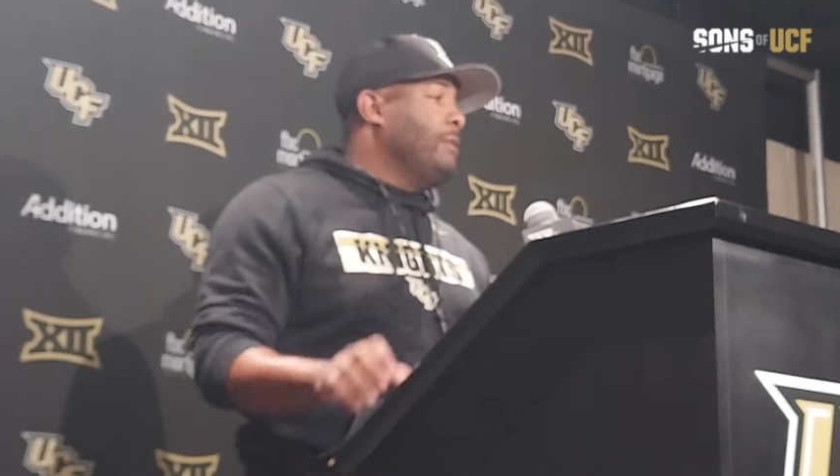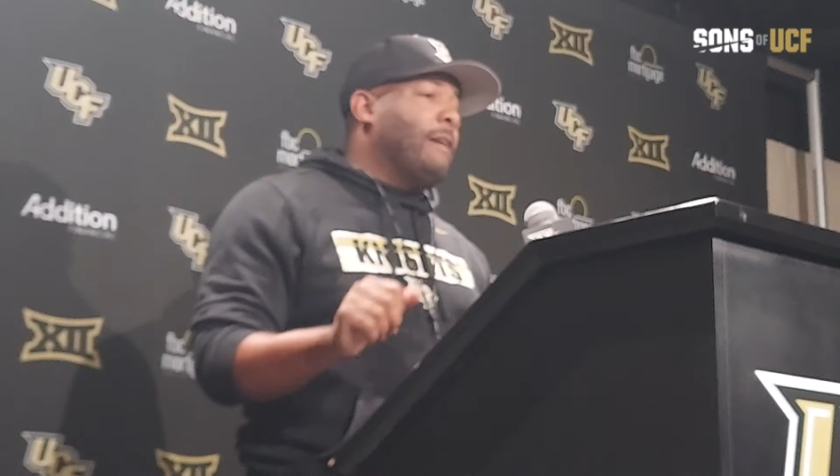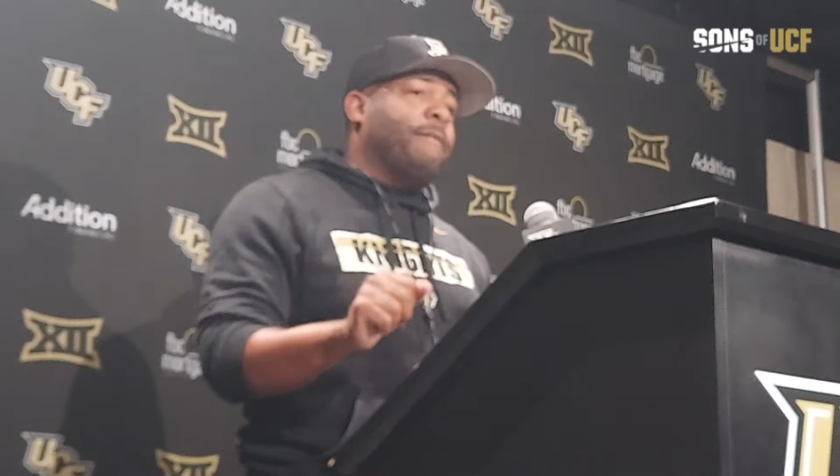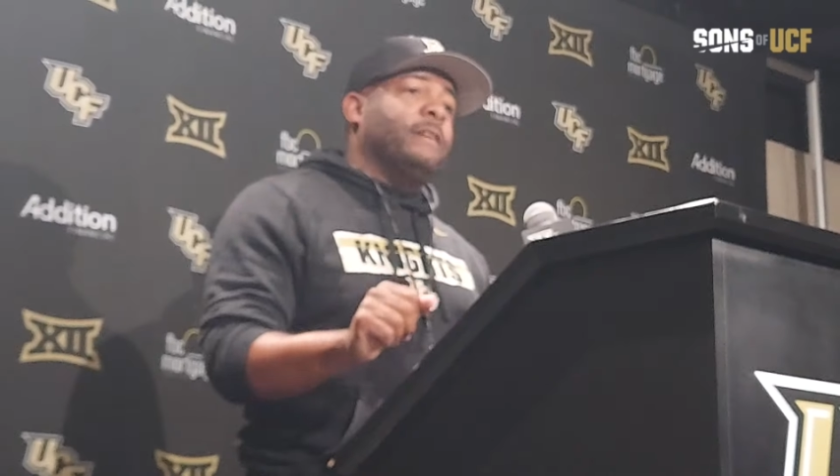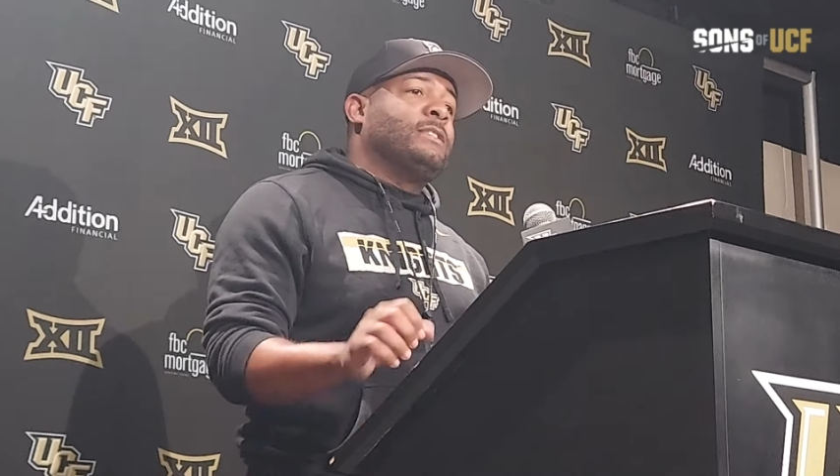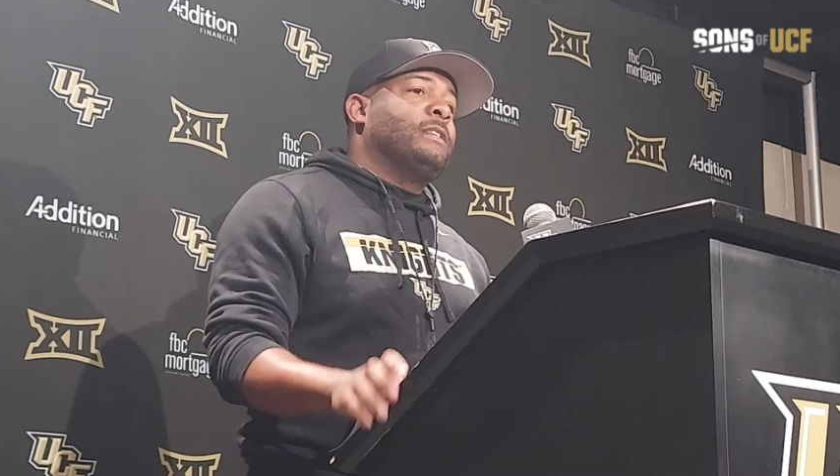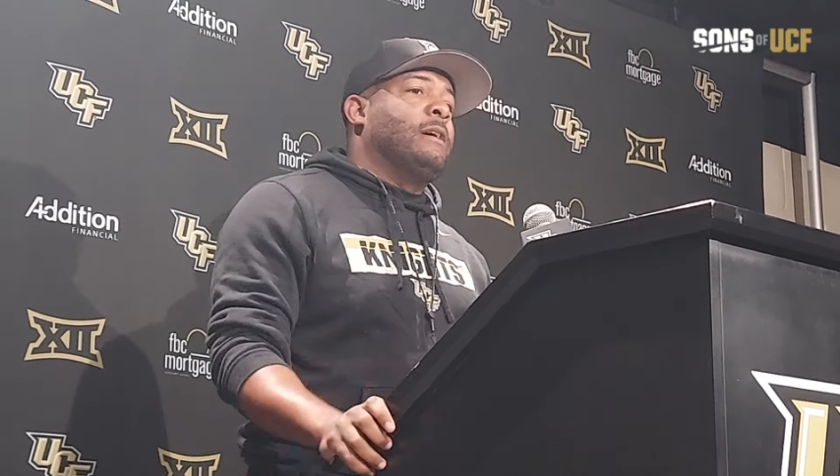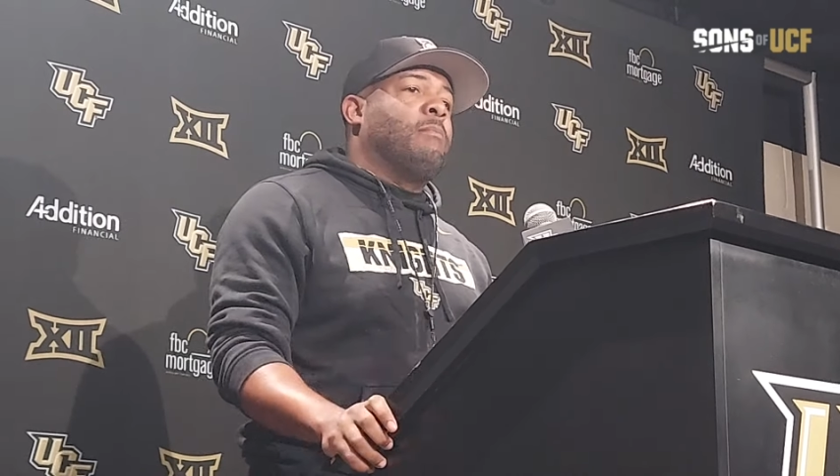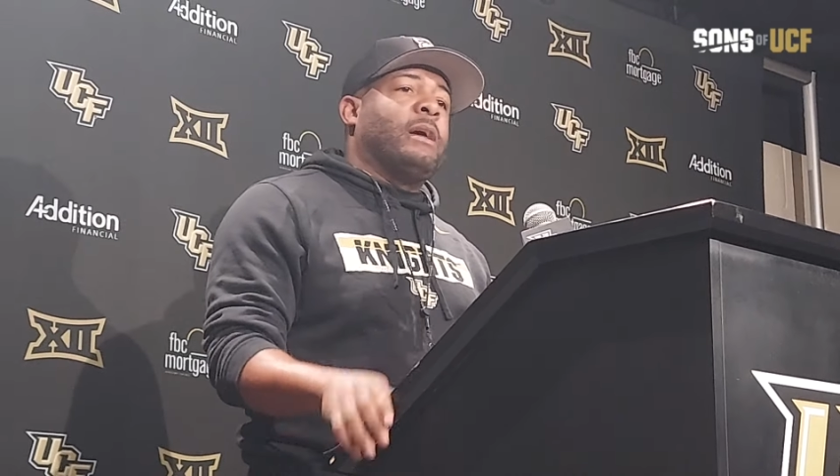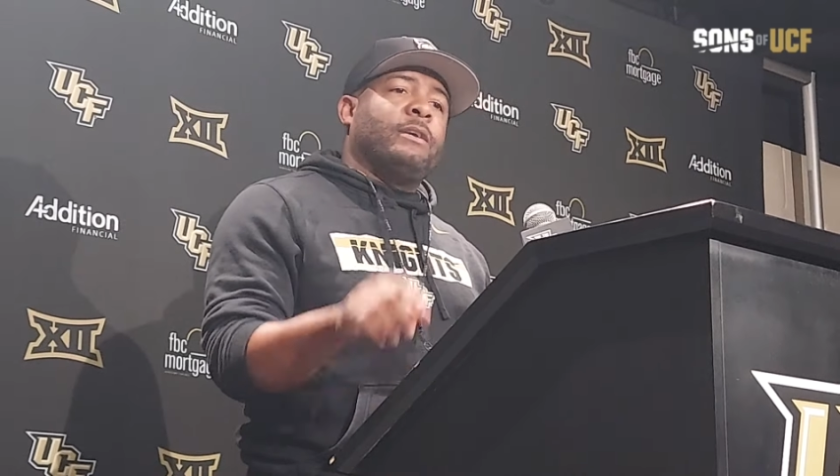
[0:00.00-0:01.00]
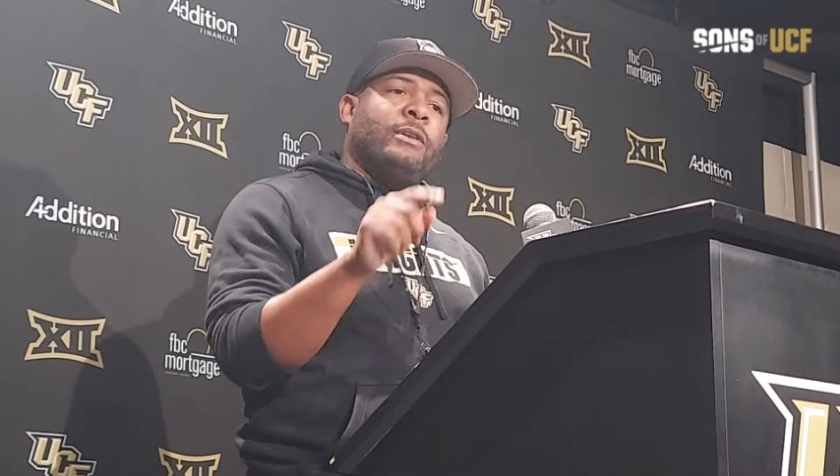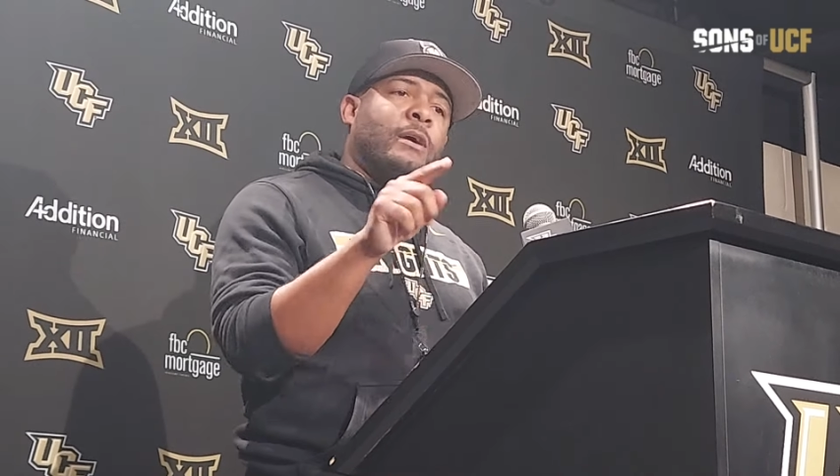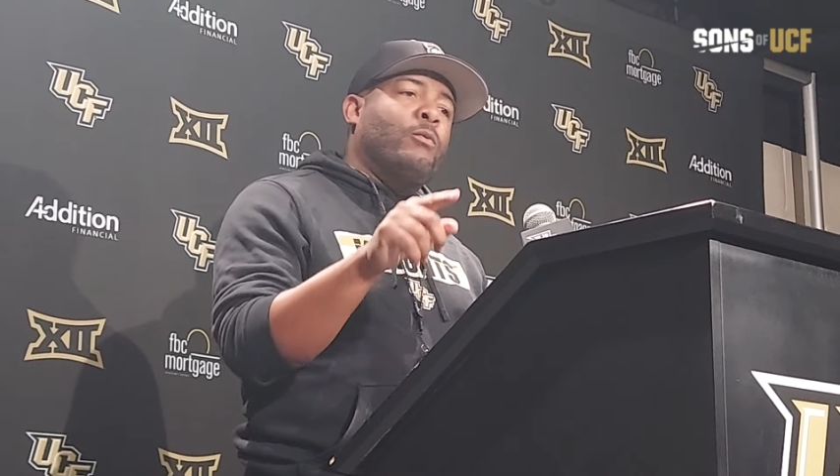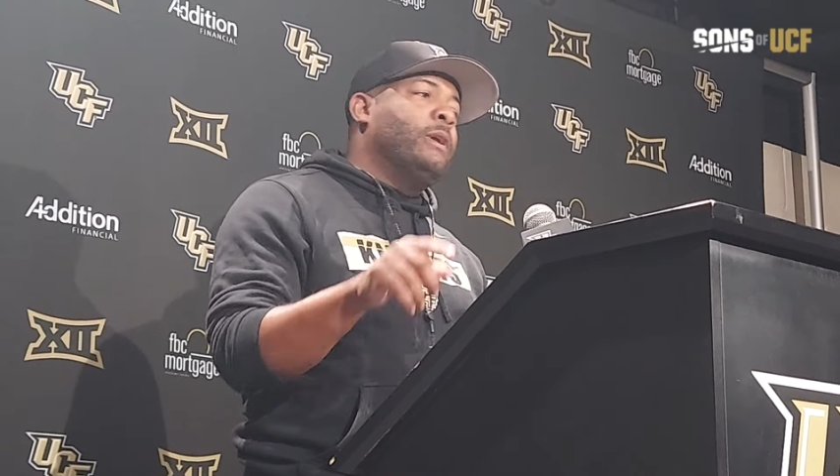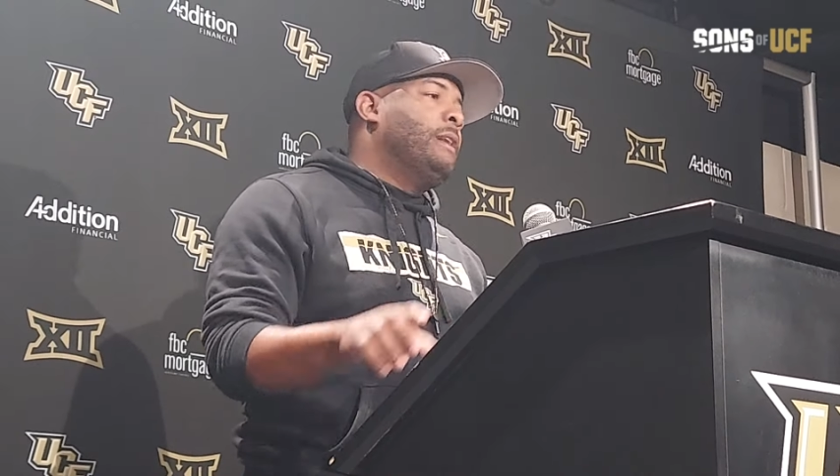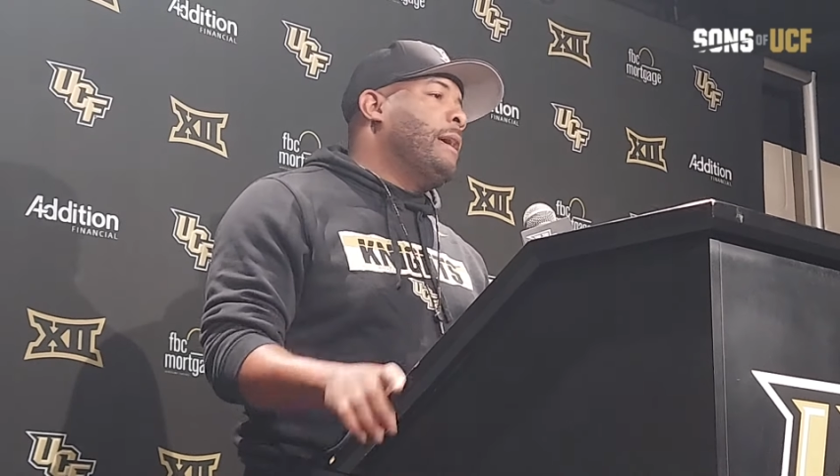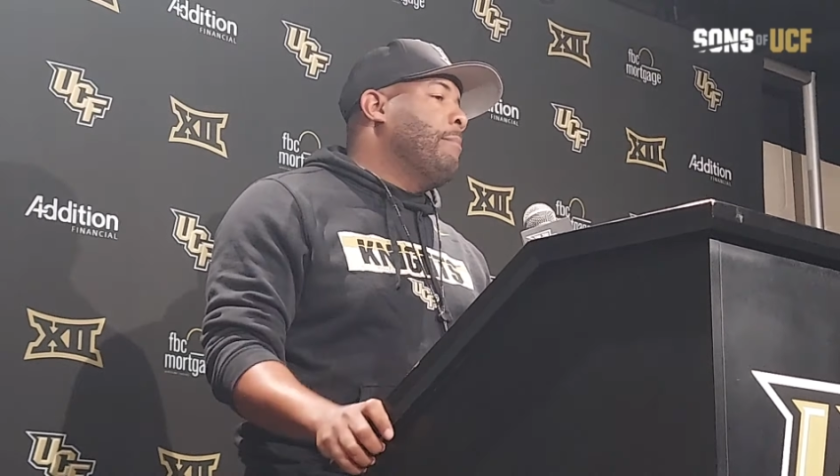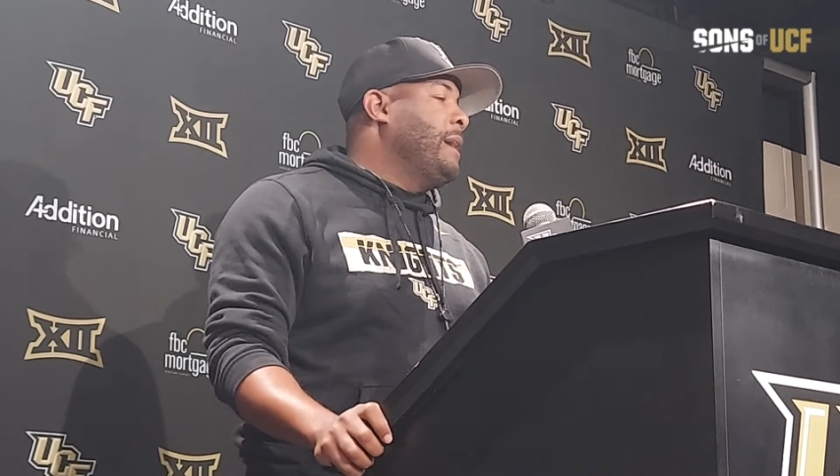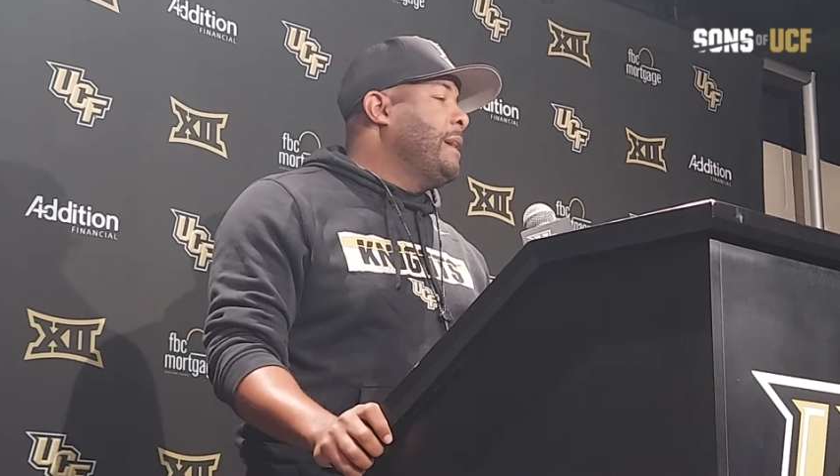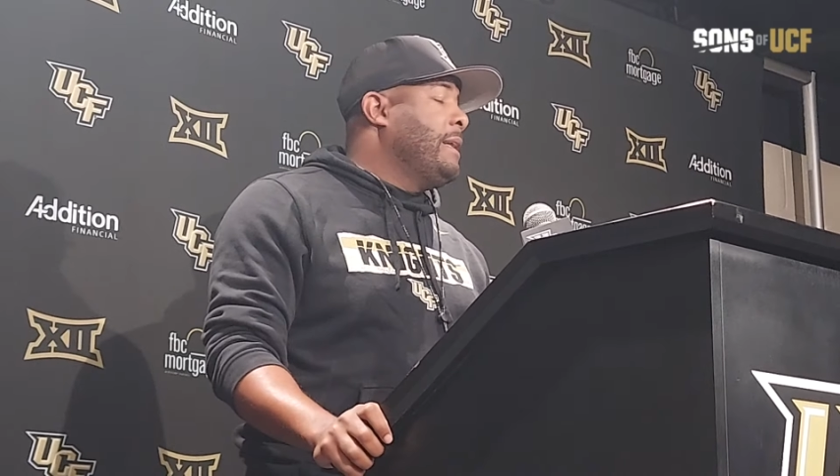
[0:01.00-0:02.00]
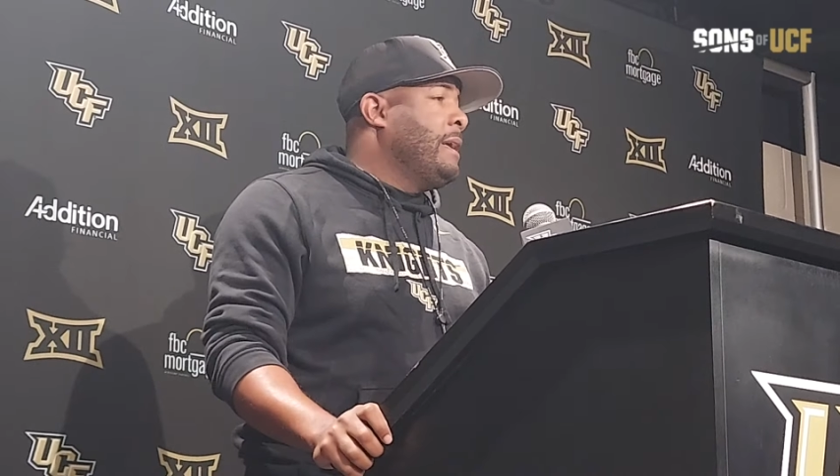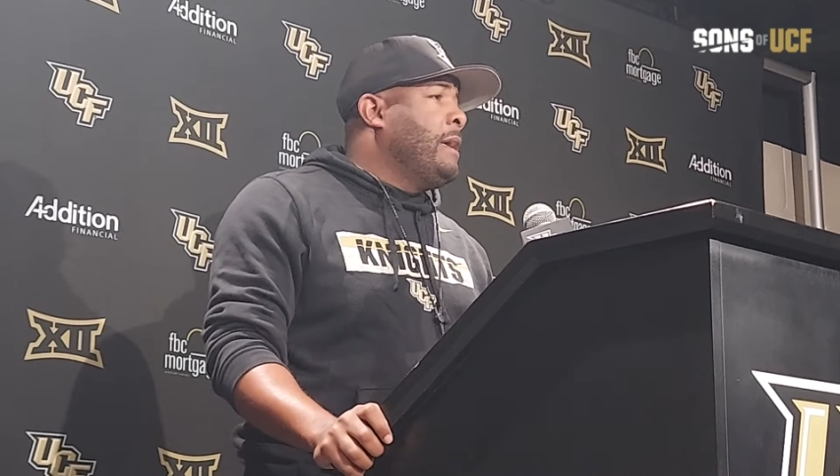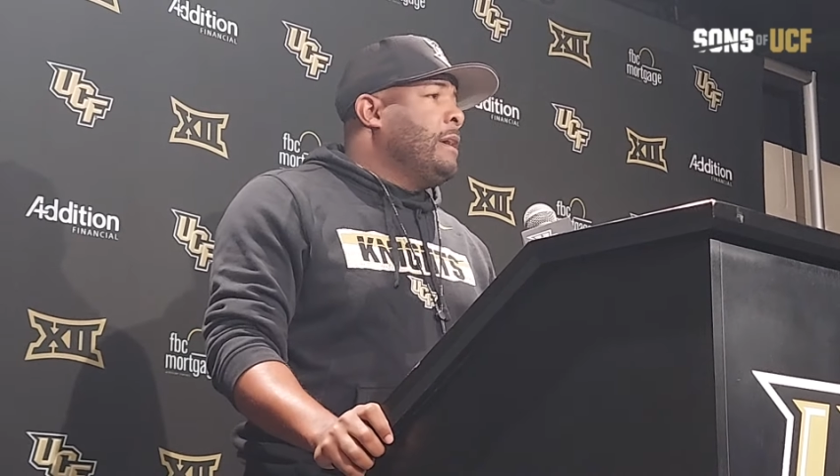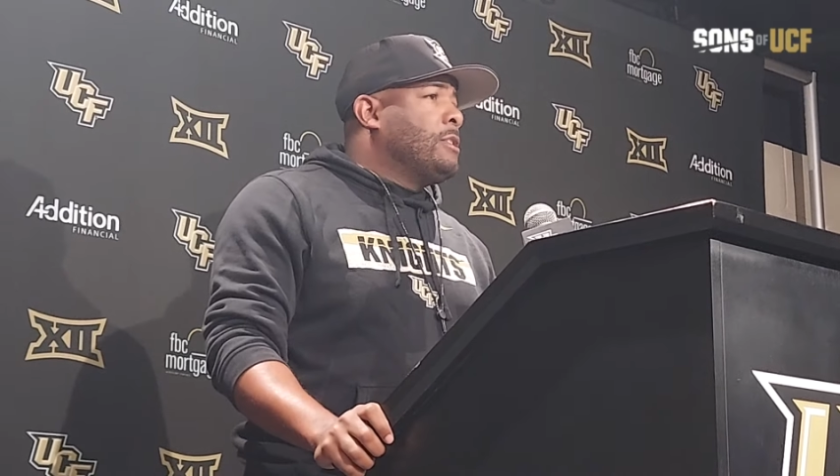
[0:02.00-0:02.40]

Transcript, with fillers: You're not finishing that block. You're not winning that man."